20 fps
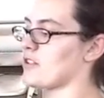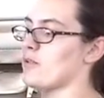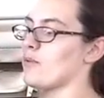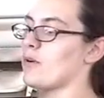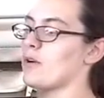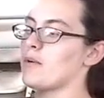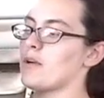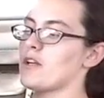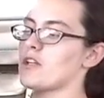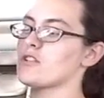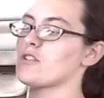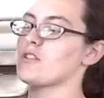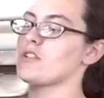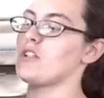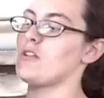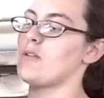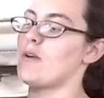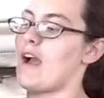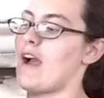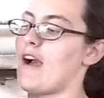So you want to make
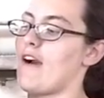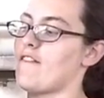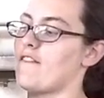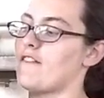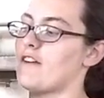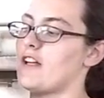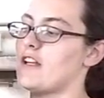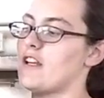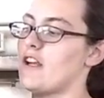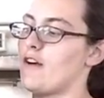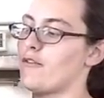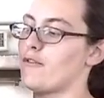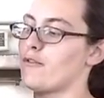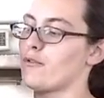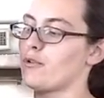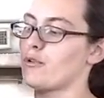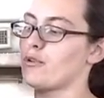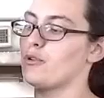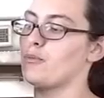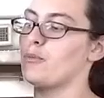sure that you have enough
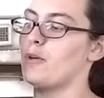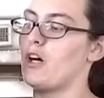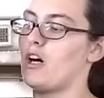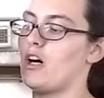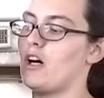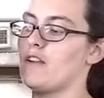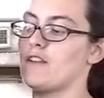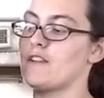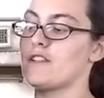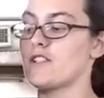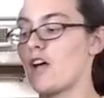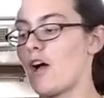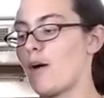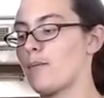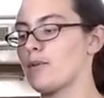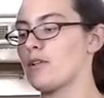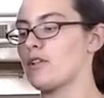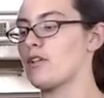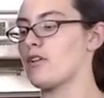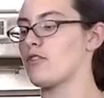room on the
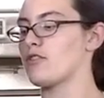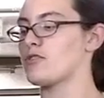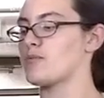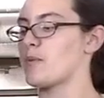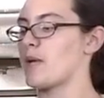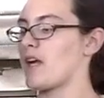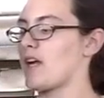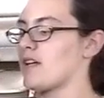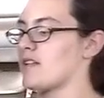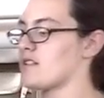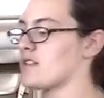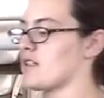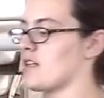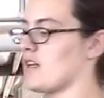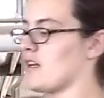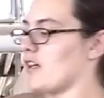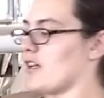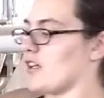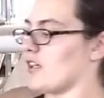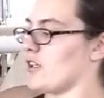top of the nose band.
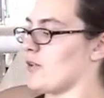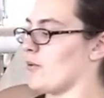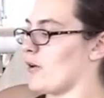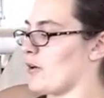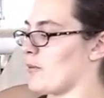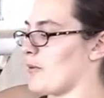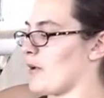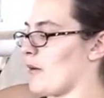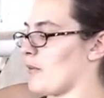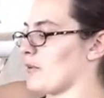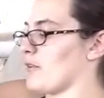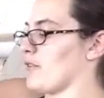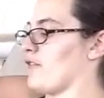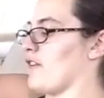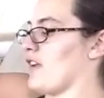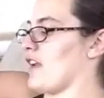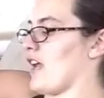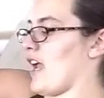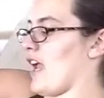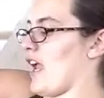You want to be able to
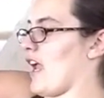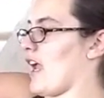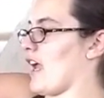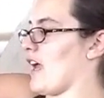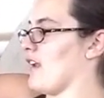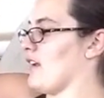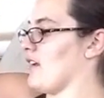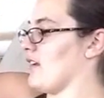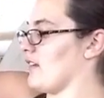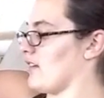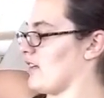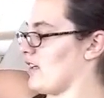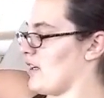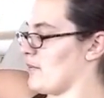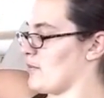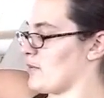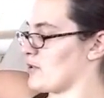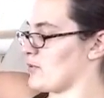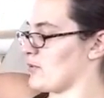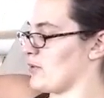fit a hand
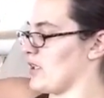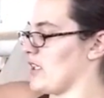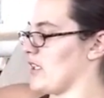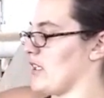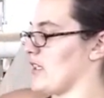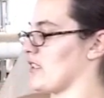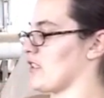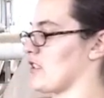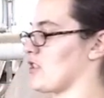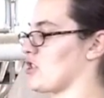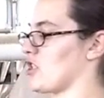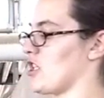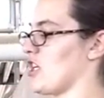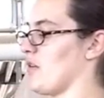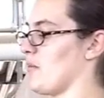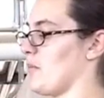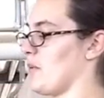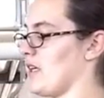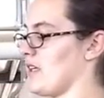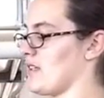in between this
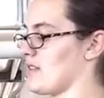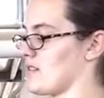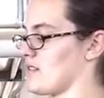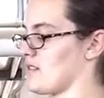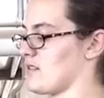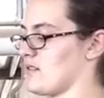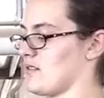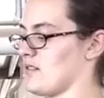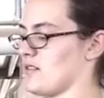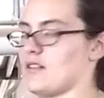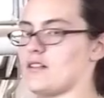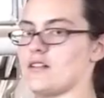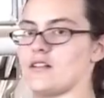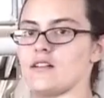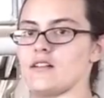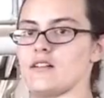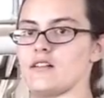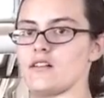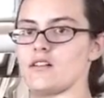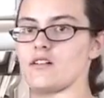cheek piece,
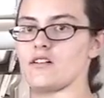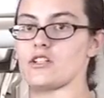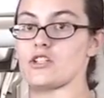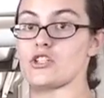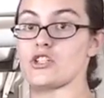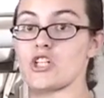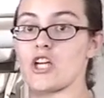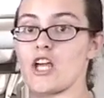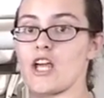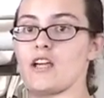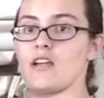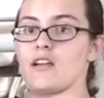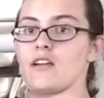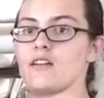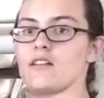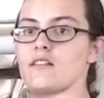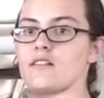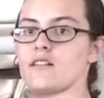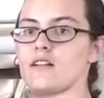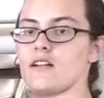or the shank,